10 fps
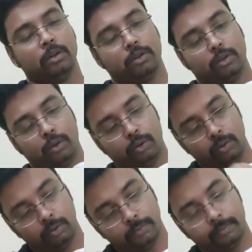
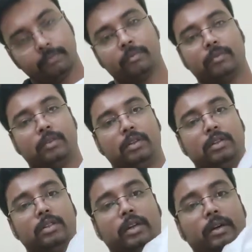So
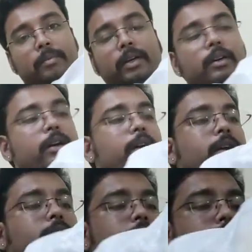this is the helmet,
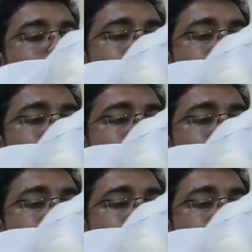and